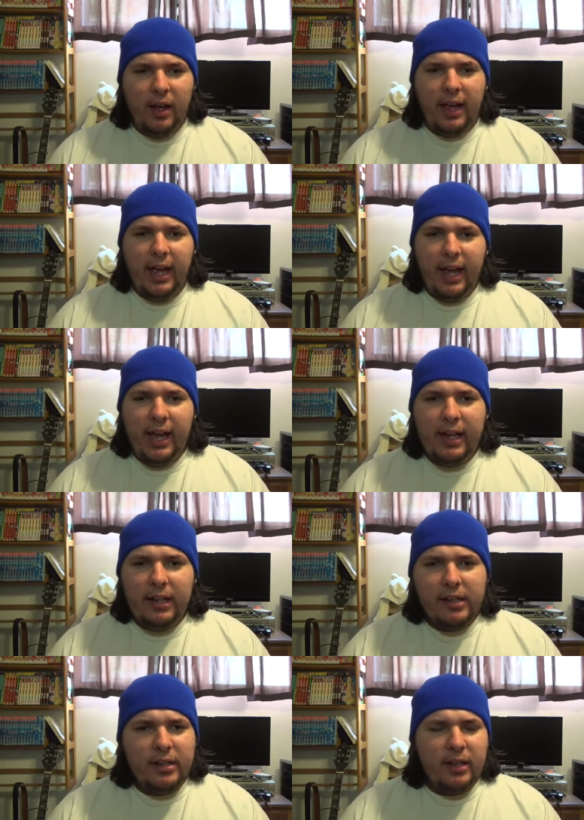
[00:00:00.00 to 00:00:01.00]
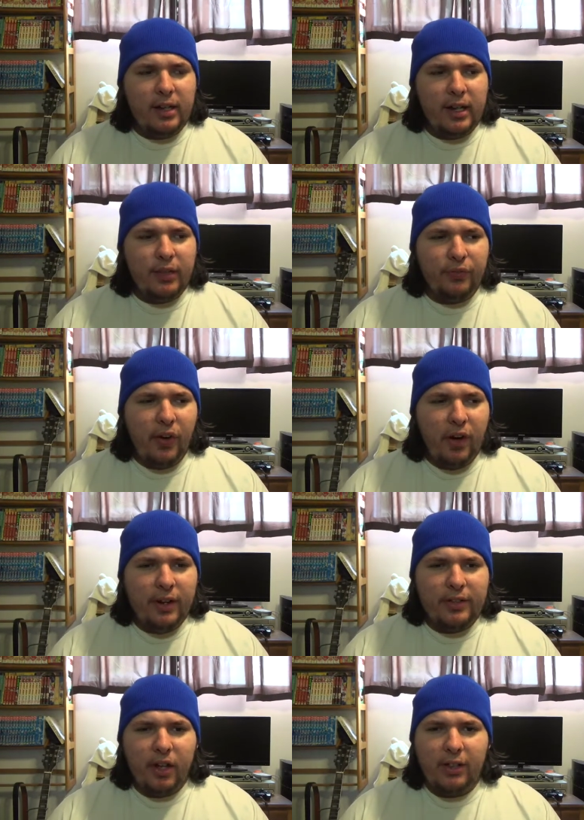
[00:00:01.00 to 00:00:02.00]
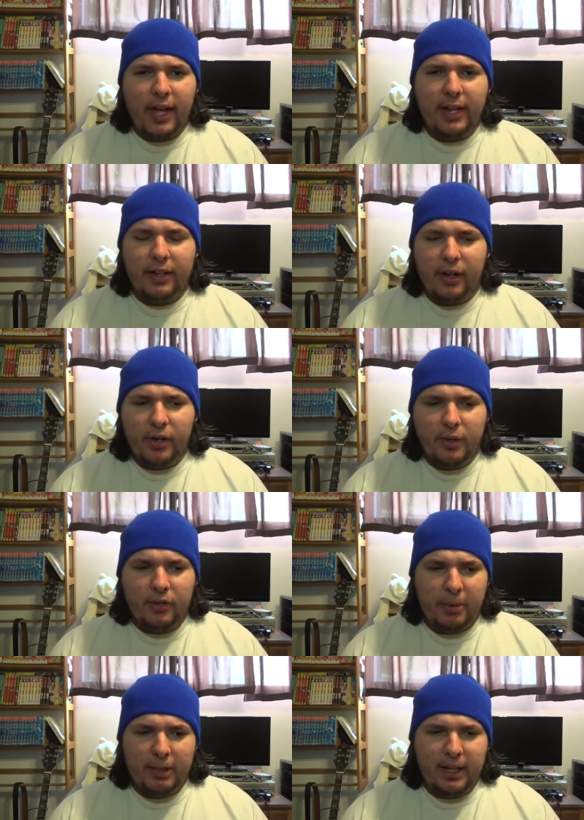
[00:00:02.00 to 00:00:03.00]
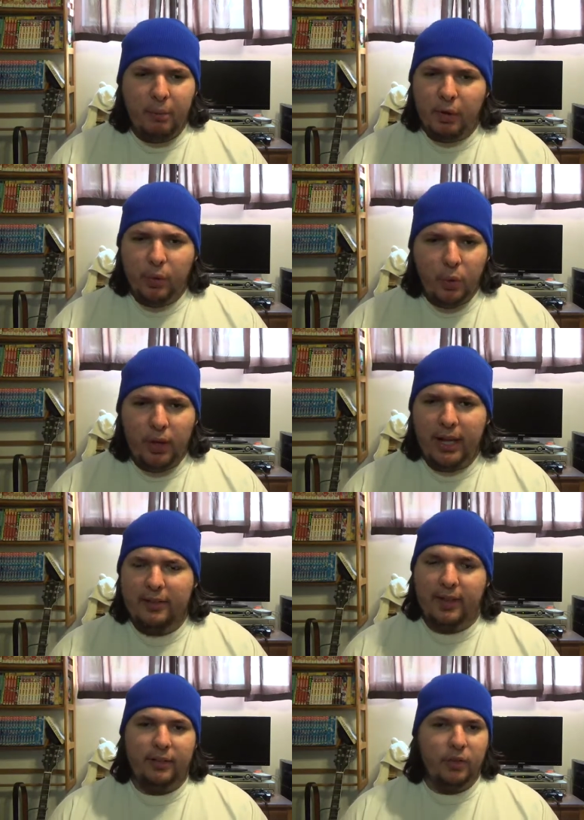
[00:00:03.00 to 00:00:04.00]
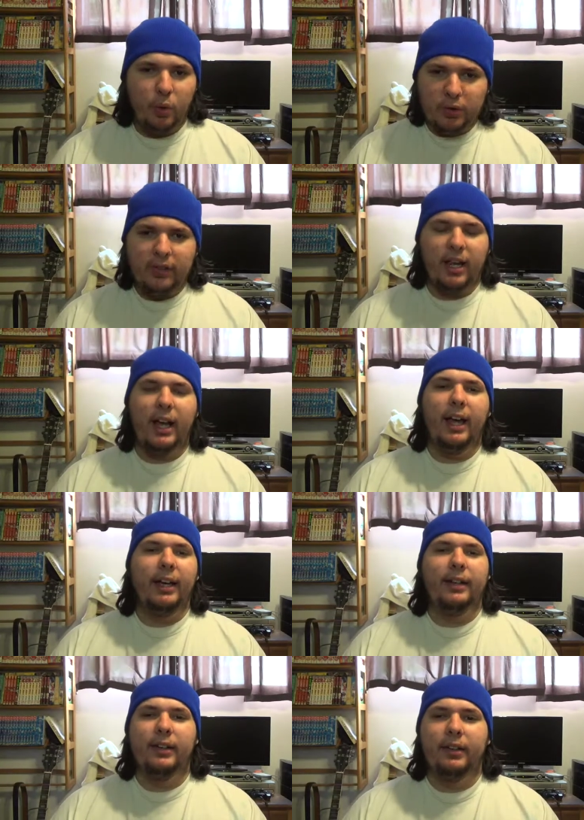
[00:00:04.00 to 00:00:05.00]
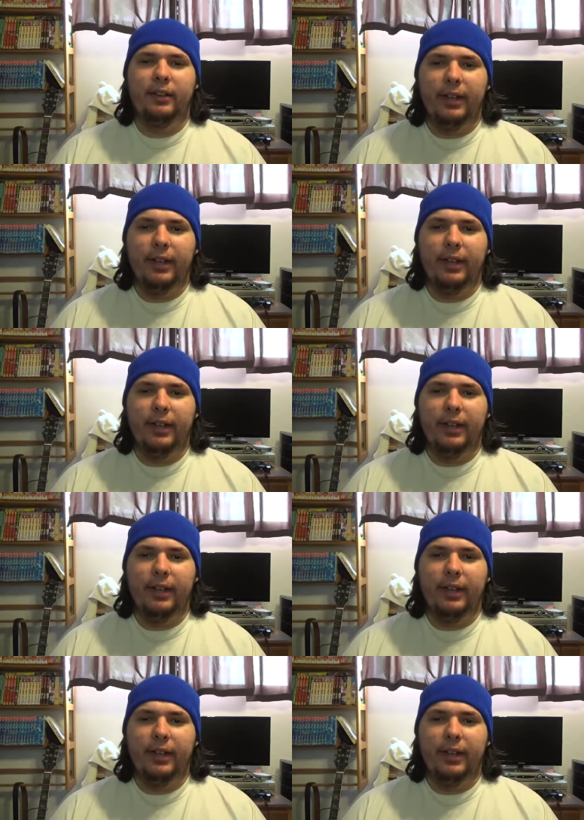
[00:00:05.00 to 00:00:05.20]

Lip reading: And as far as all that goes, I mean, they were cool. Like I said, cool design.